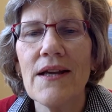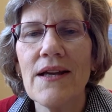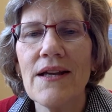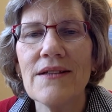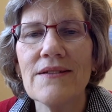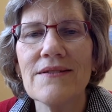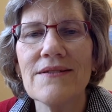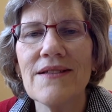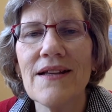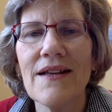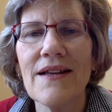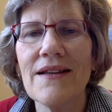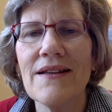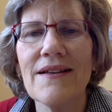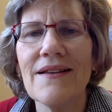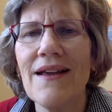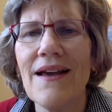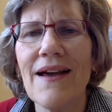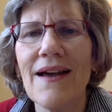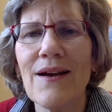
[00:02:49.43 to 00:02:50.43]
and
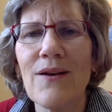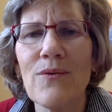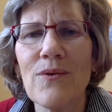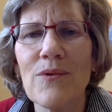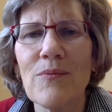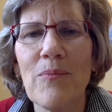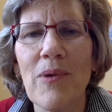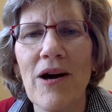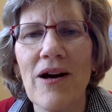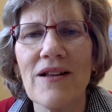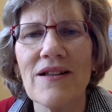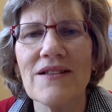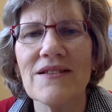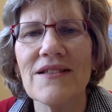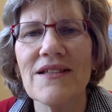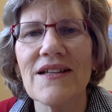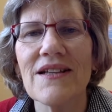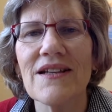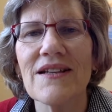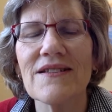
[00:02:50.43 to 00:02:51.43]
said, "The heck with
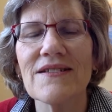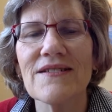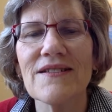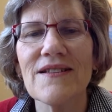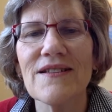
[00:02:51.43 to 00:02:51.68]
politics.